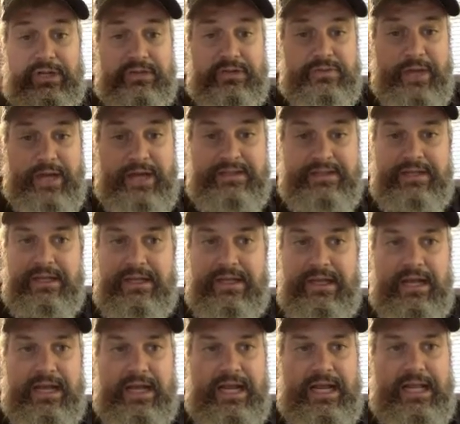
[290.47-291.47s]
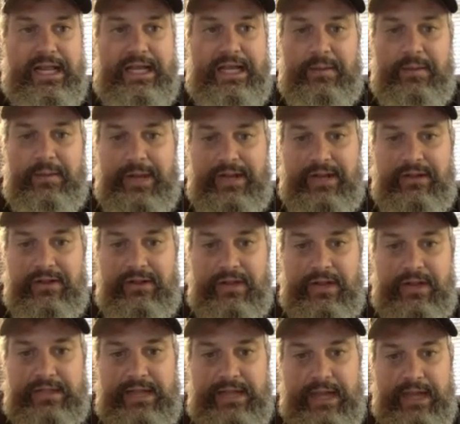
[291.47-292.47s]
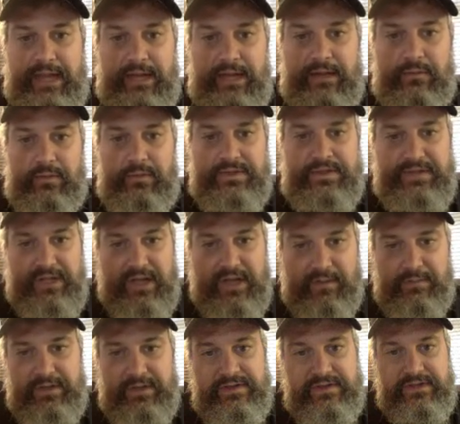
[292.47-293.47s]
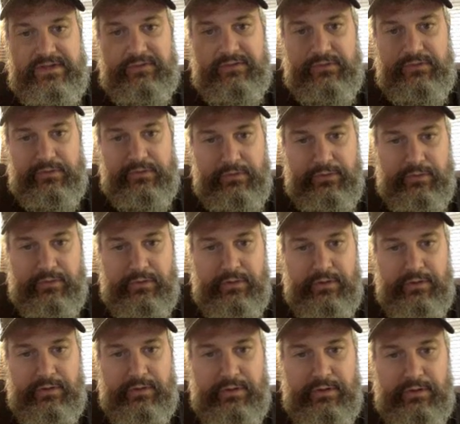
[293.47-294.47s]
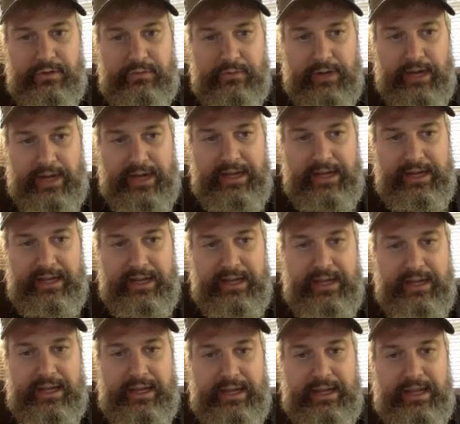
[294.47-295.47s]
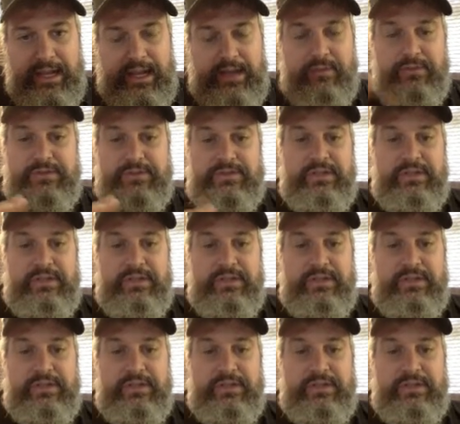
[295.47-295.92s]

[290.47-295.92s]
So they're learning their spots. And they come back and they're like, dang, what's up? This stuff grew, right?